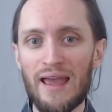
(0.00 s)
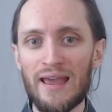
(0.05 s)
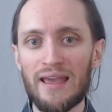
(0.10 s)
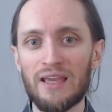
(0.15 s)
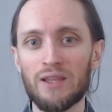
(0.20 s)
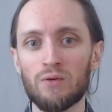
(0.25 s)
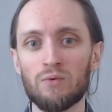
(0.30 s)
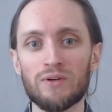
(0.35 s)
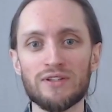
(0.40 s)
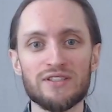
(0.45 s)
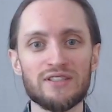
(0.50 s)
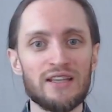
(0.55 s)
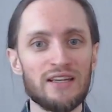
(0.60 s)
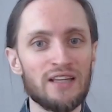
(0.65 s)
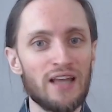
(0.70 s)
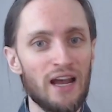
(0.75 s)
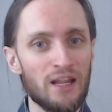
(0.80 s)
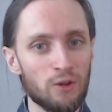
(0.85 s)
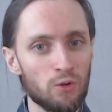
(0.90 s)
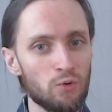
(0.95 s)
It was
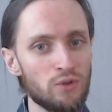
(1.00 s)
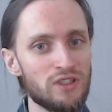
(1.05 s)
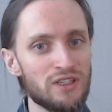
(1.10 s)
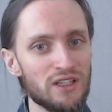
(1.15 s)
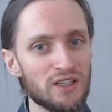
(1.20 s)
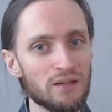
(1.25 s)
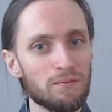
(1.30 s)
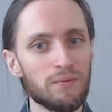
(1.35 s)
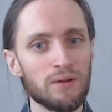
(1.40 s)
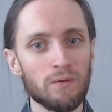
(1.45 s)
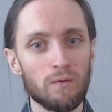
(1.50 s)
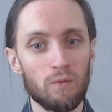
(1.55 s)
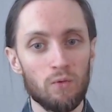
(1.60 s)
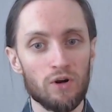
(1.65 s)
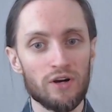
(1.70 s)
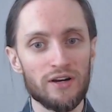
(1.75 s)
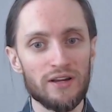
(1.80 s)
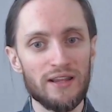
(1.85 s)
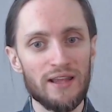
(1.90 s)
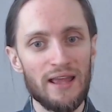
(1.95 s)
a two-syllable word.